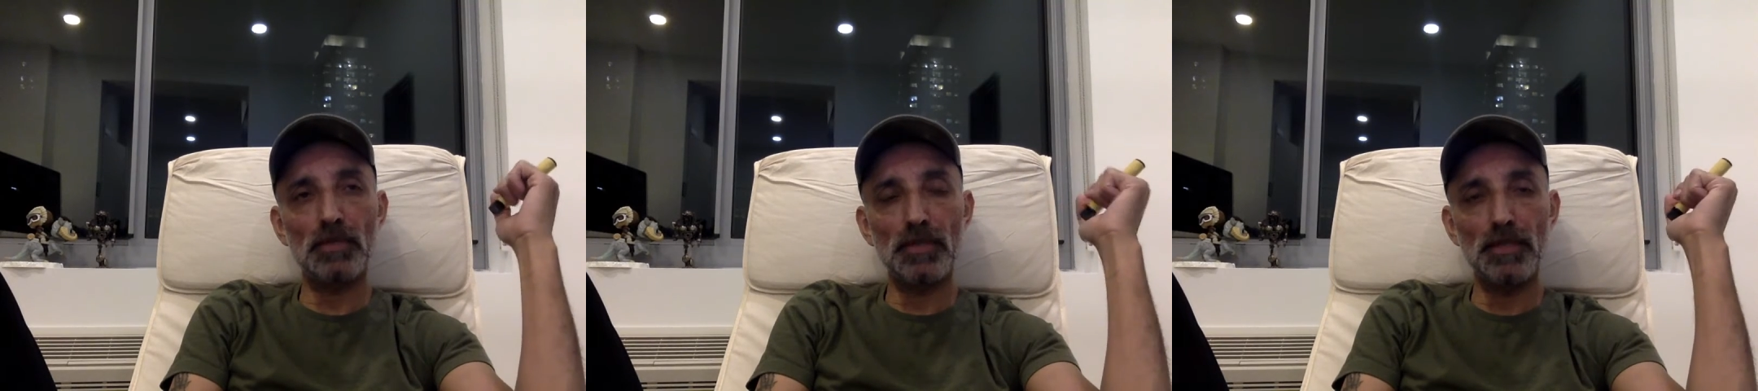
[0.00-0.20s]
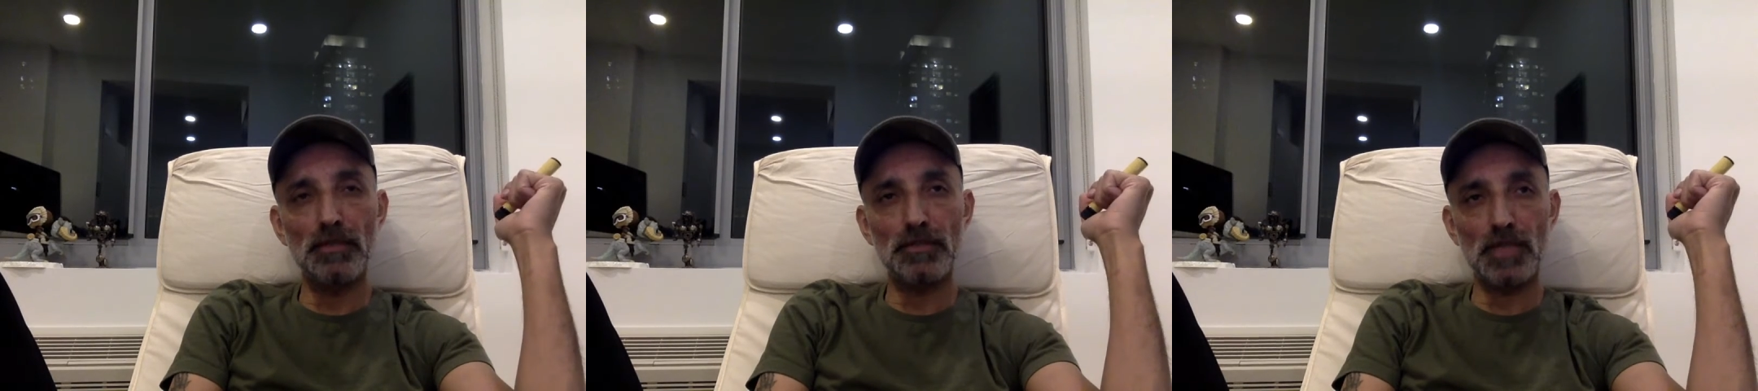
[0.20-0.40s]

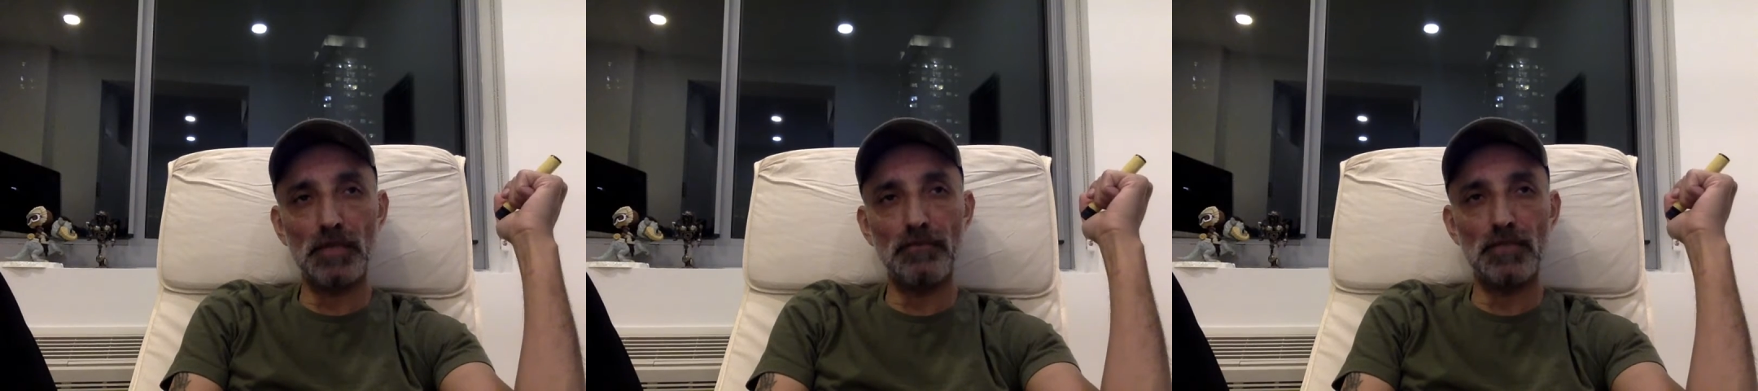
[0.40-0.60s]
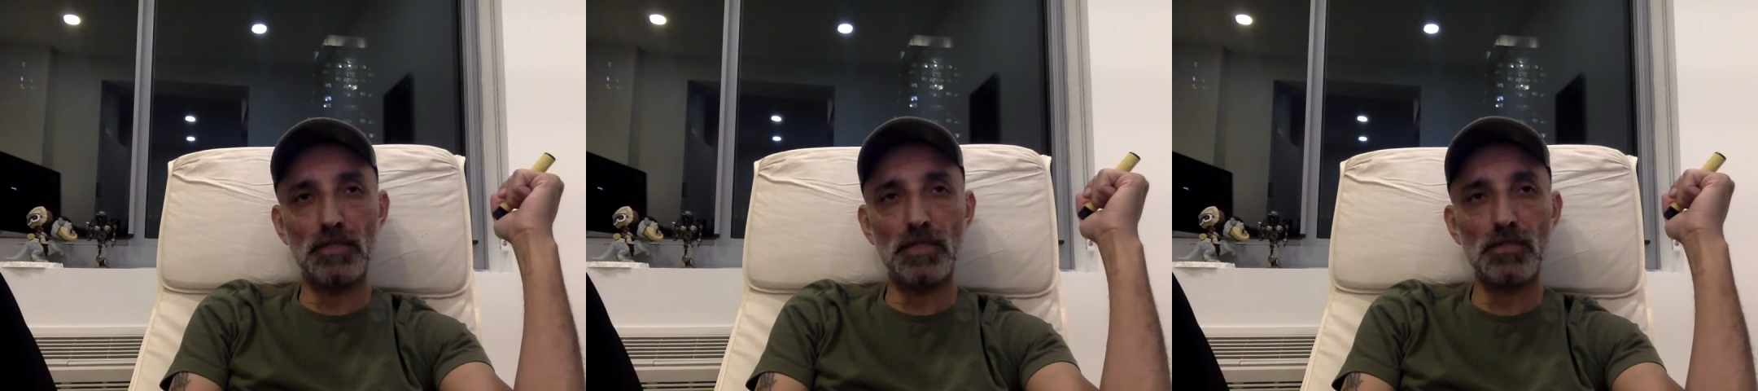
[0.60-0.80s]
in San
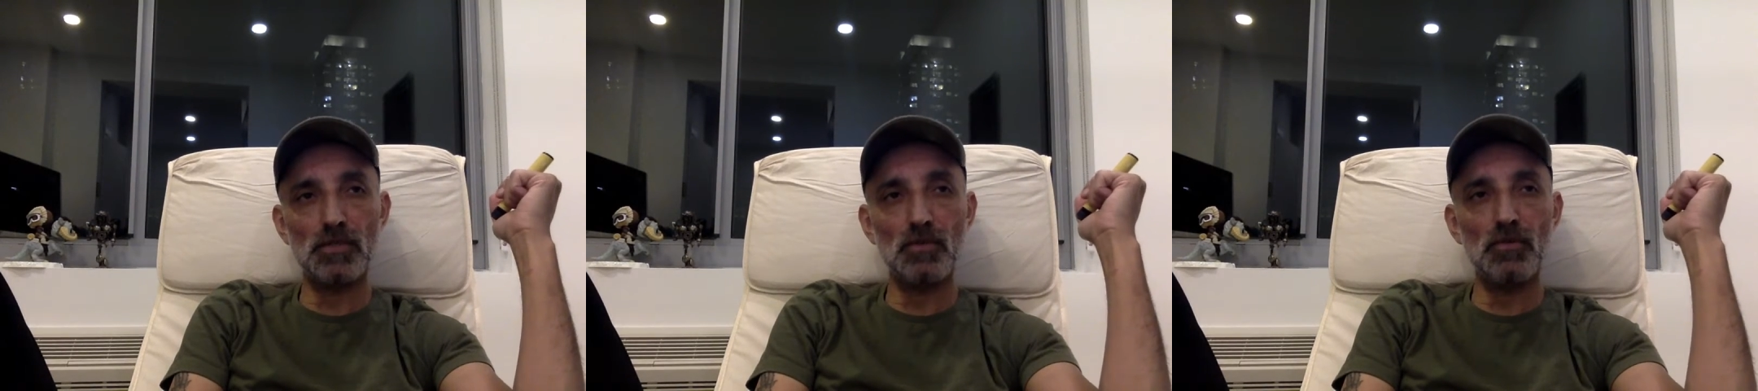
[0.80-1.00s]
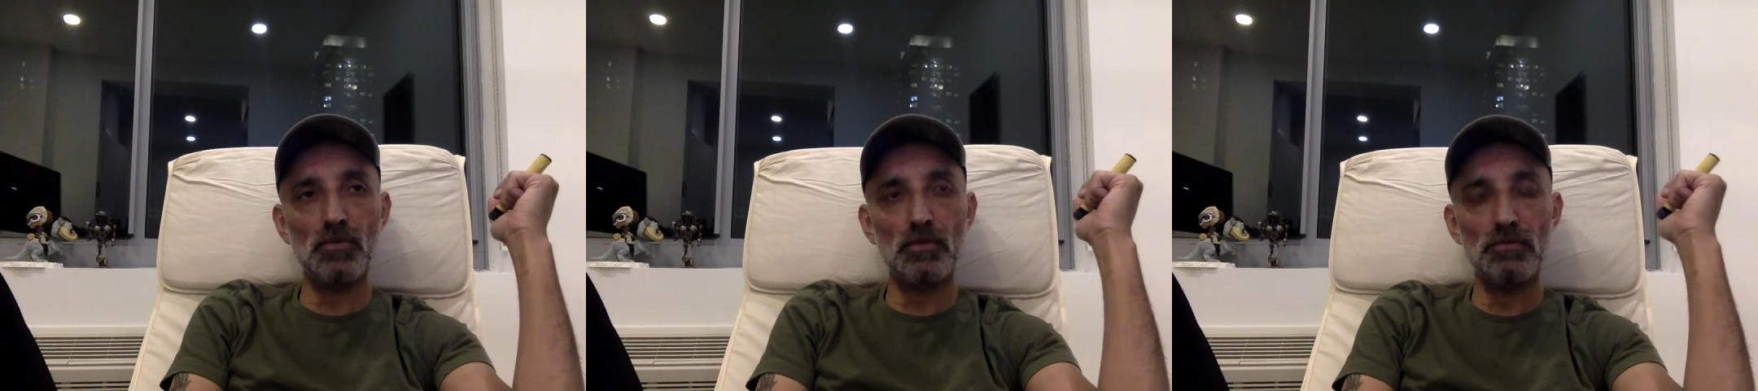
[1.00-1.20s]

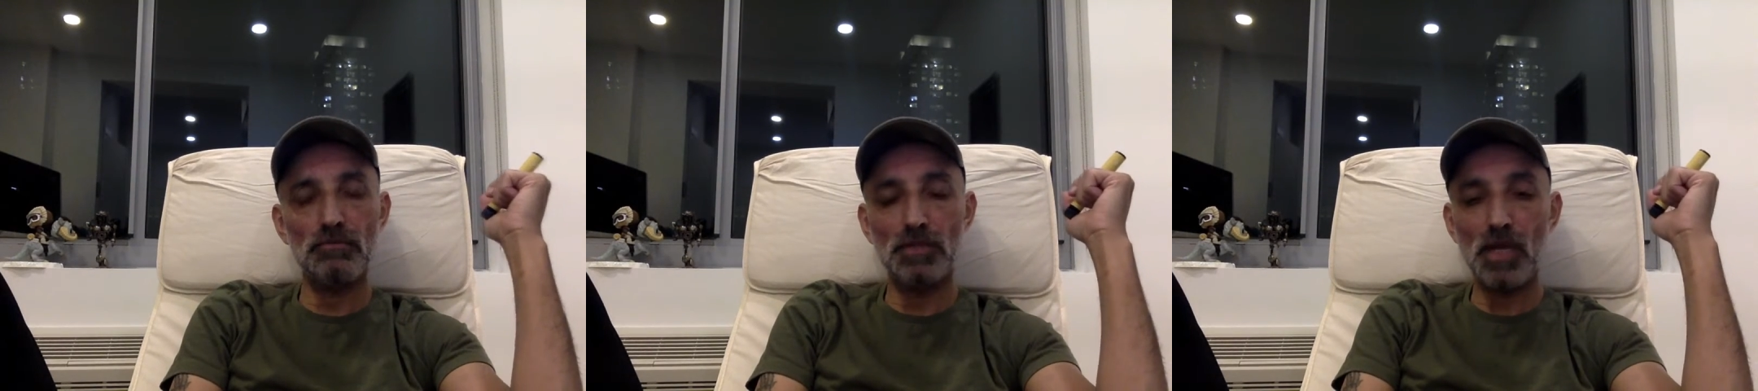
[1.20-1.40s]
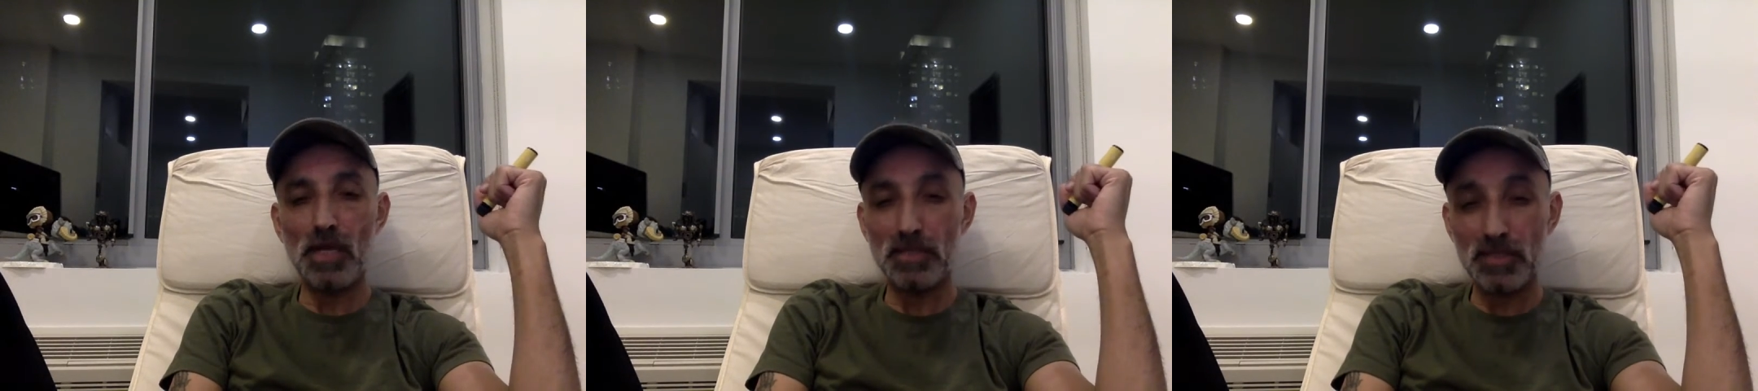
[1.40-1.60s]
Francisco?
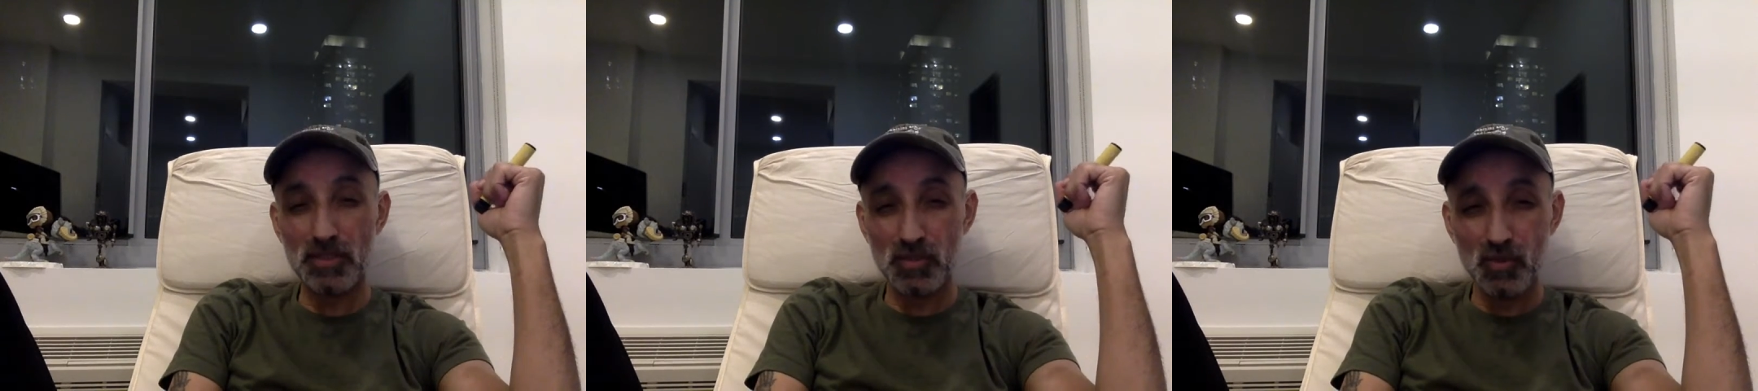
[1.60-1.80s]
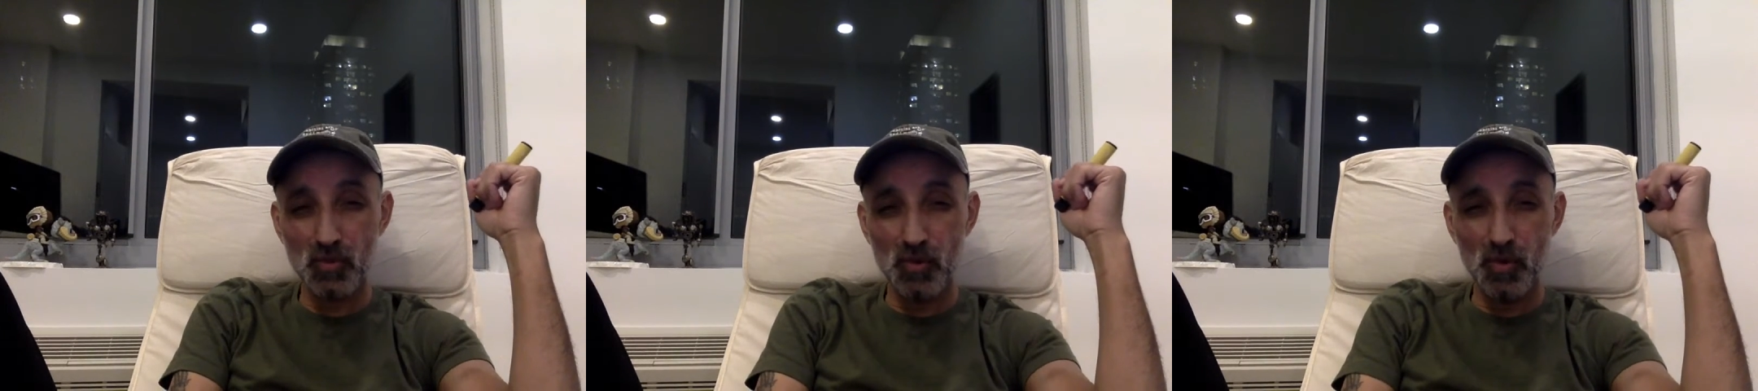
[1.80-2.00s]
Yeah, that's
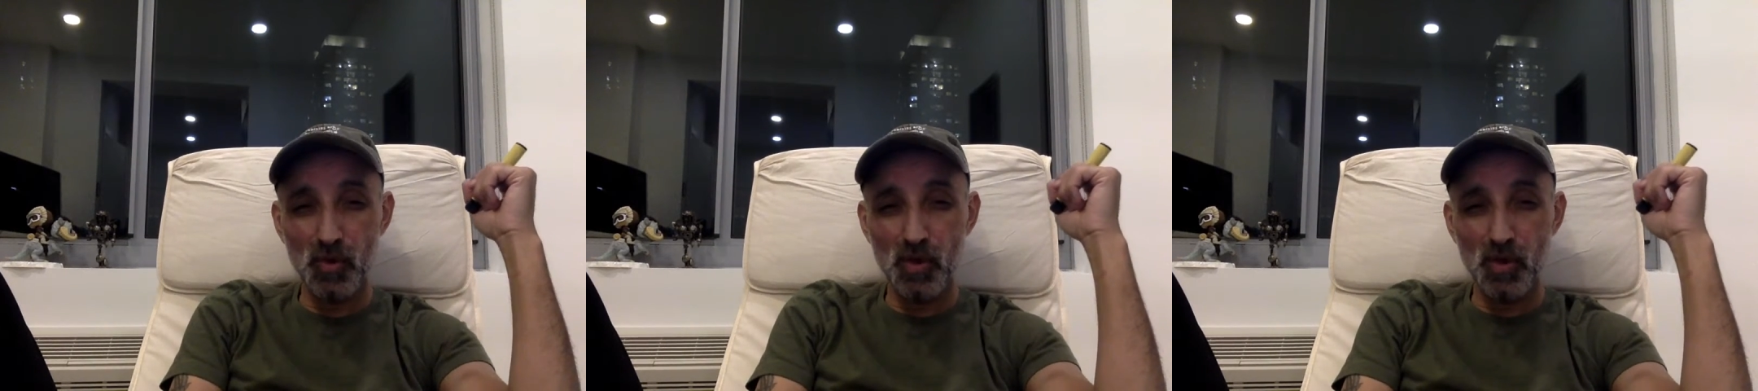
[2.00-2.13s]
true.